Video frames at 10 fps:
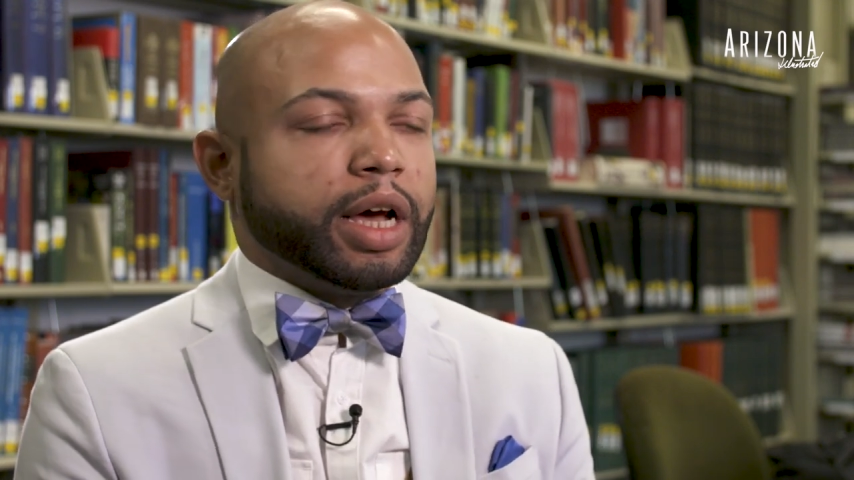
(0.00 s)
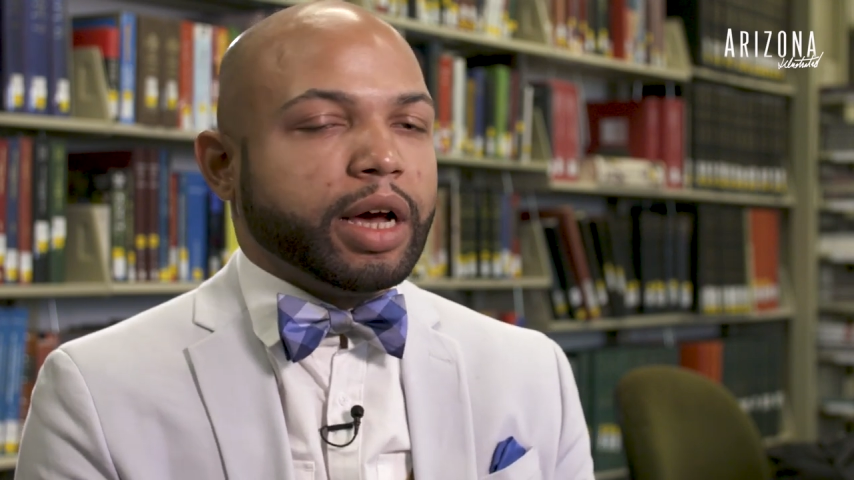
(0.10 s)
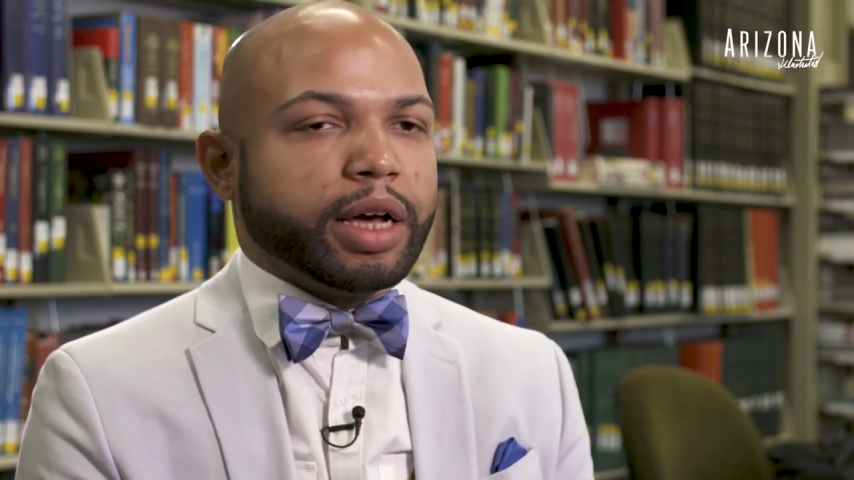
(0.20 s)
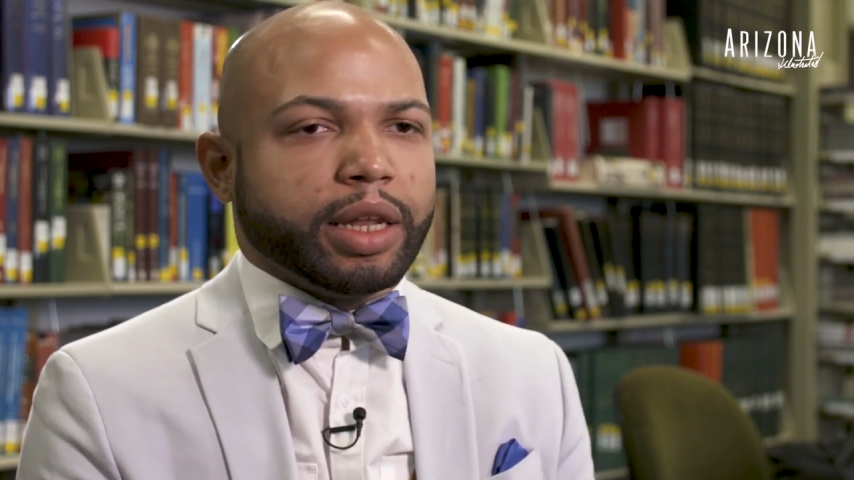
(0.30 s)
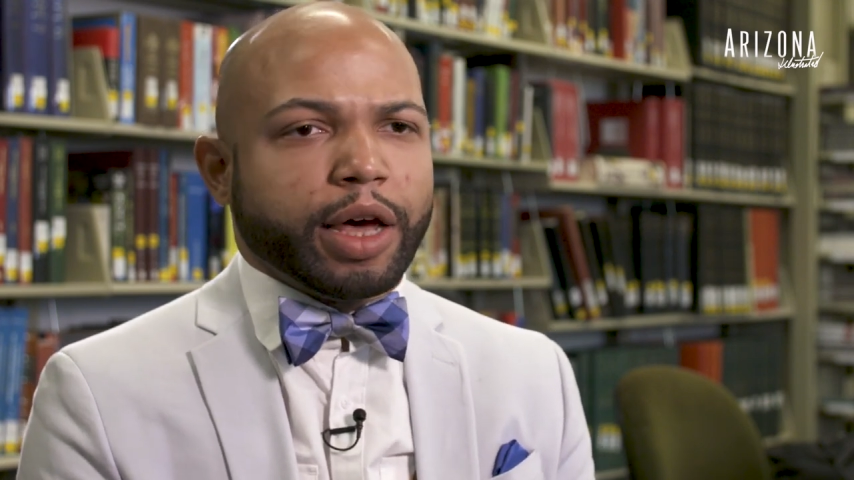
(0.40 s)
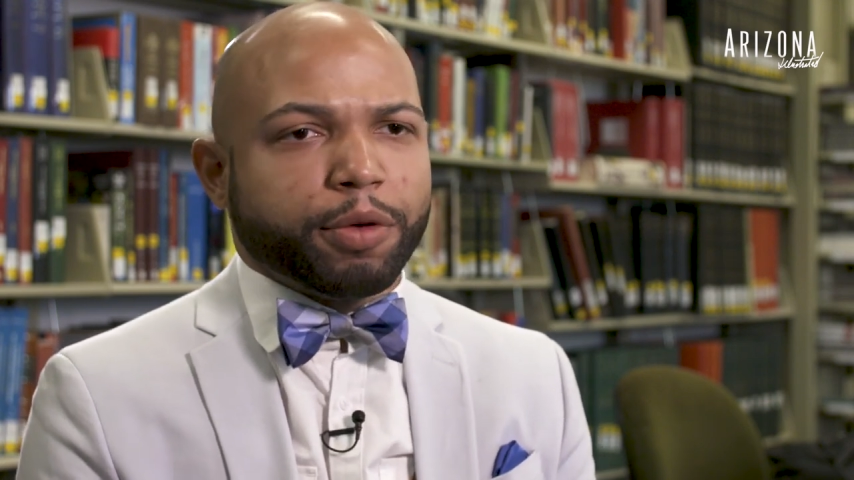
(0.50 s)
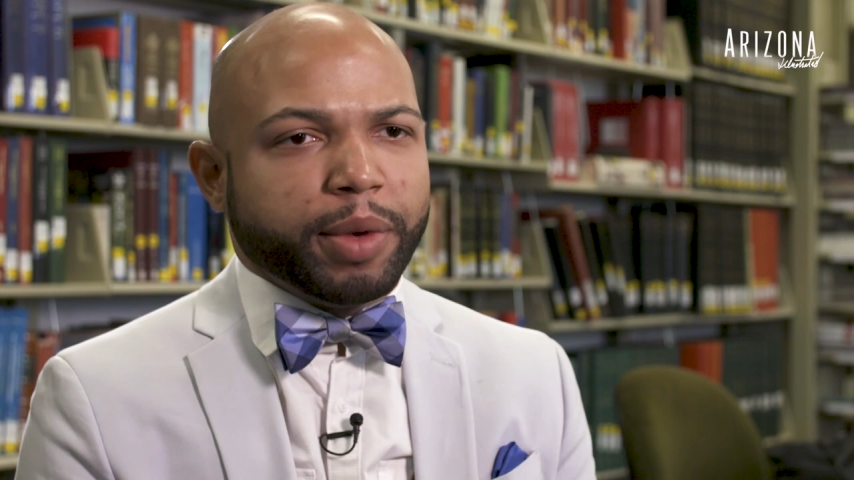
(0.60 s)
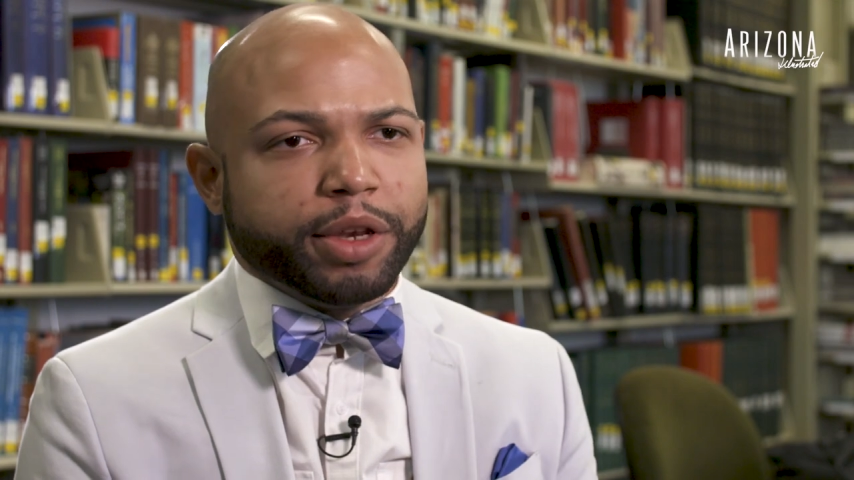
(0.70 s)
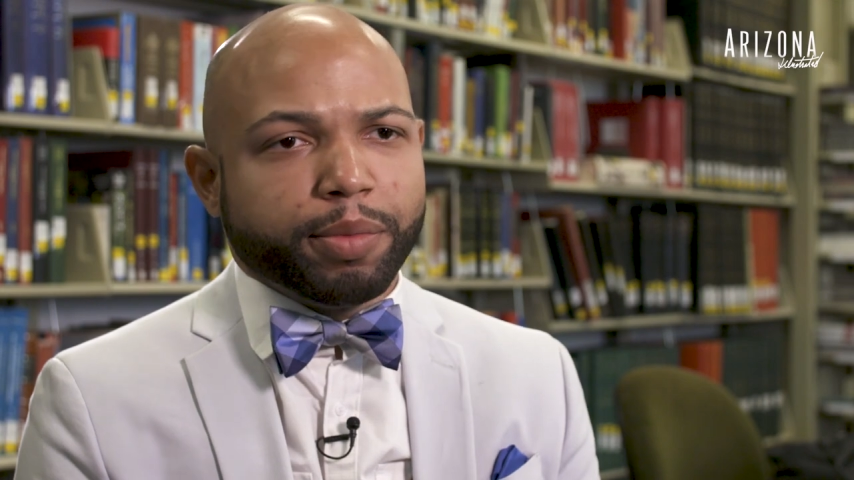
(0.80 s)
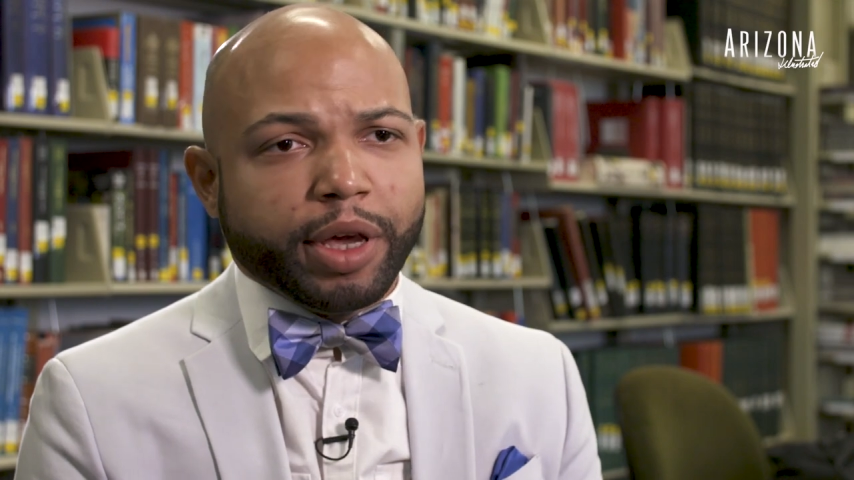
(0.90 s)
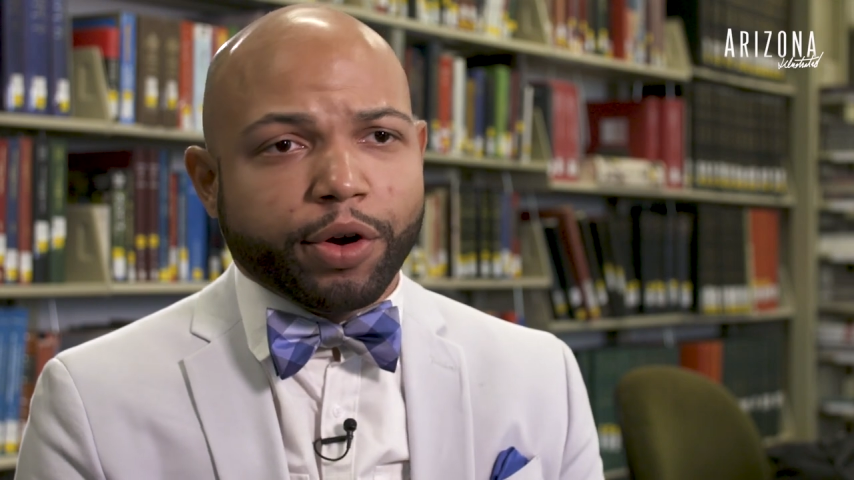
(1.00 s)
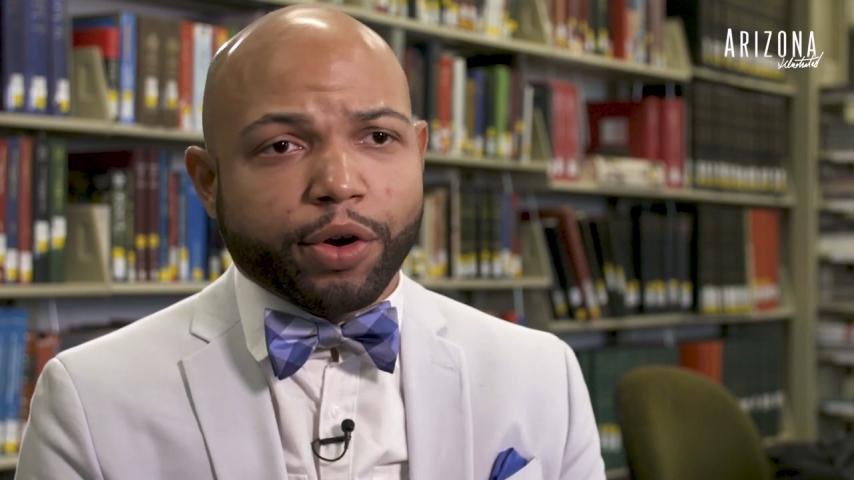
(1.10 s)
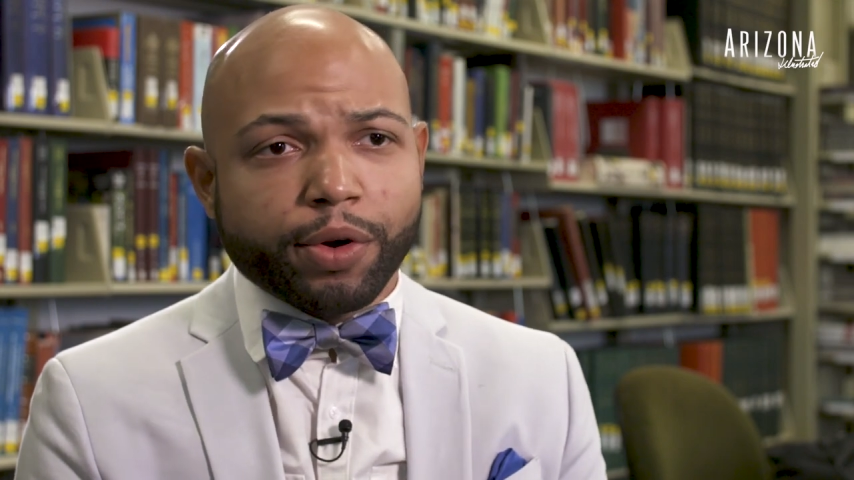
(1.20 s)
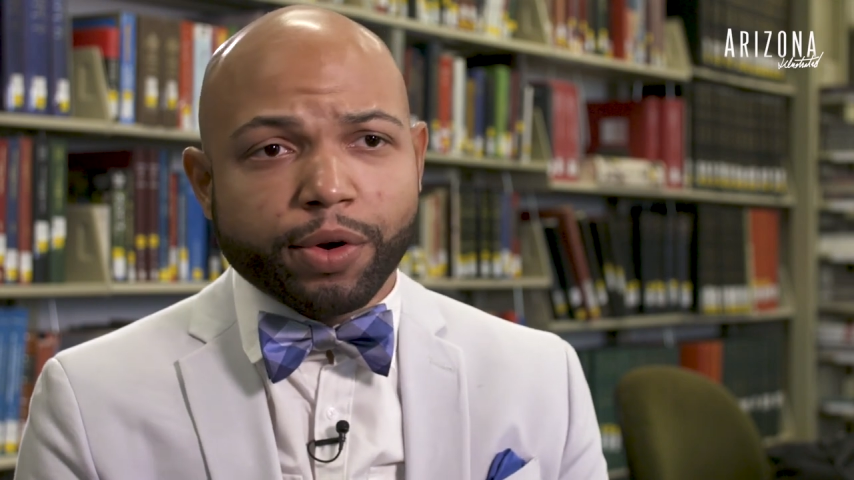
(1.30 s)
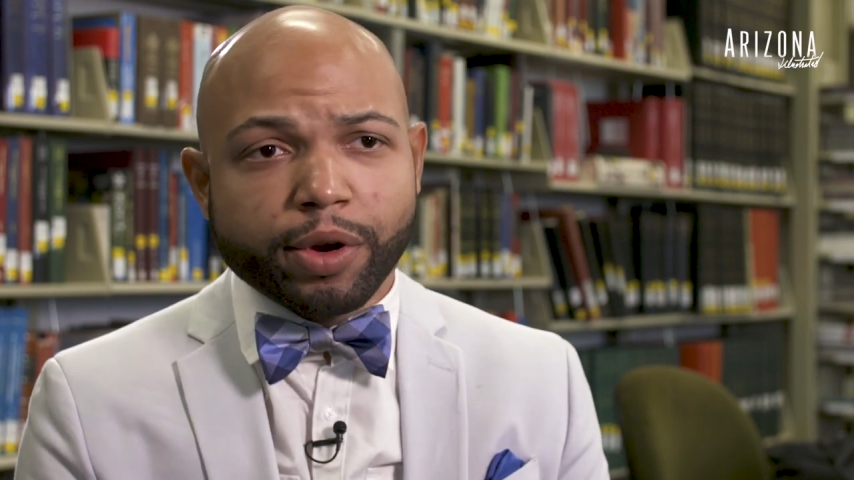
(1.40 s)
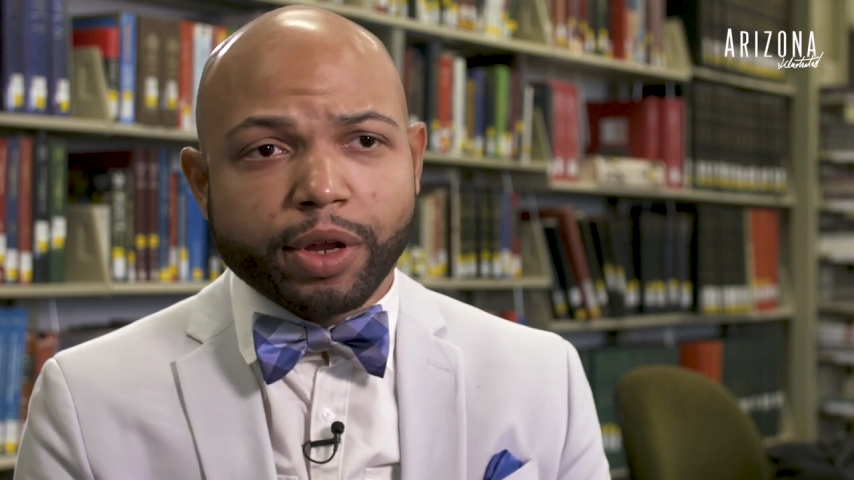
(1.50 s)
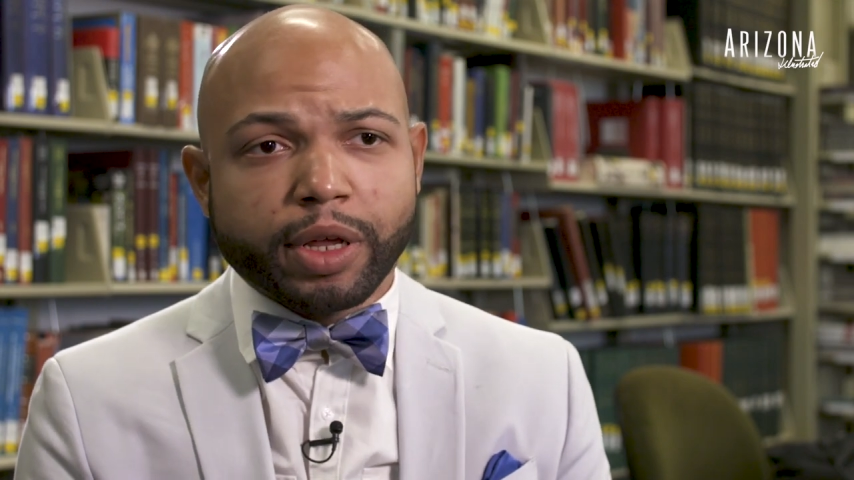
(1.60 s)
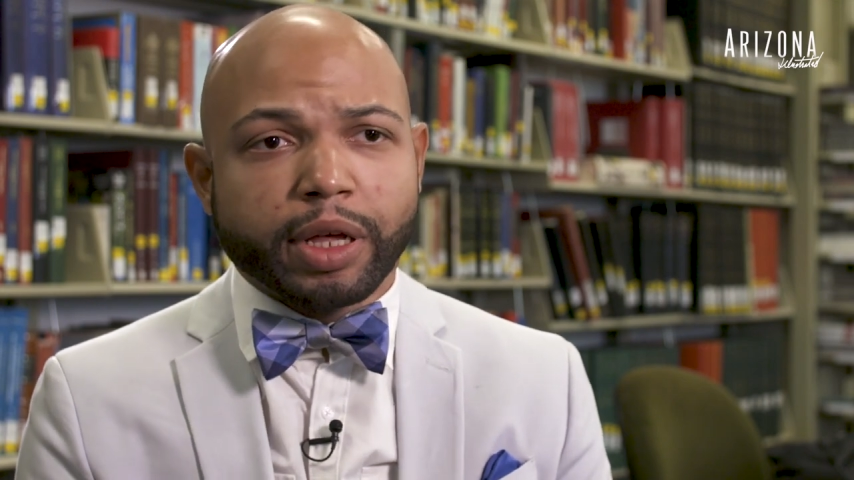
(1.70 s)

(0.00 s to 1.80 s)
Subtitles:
Allowed me to be heard.